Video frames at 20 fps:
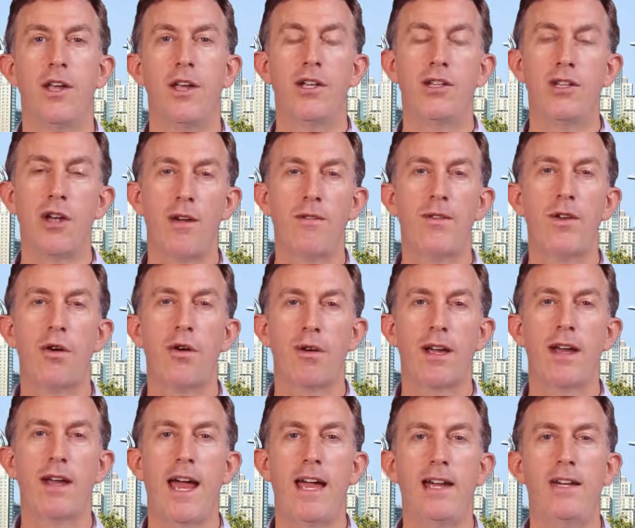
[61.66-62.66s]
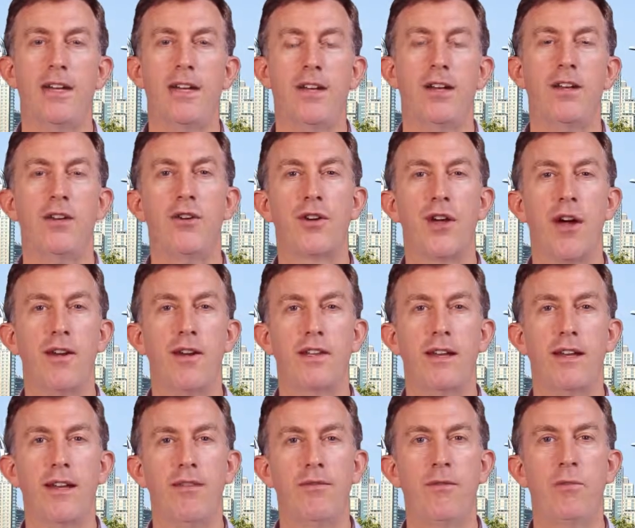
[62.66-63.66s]
So if you're a Canadian and you're going to
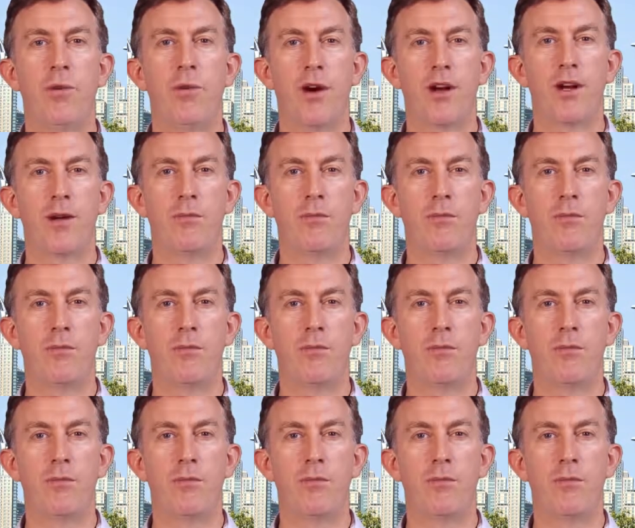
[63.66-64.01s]
live and work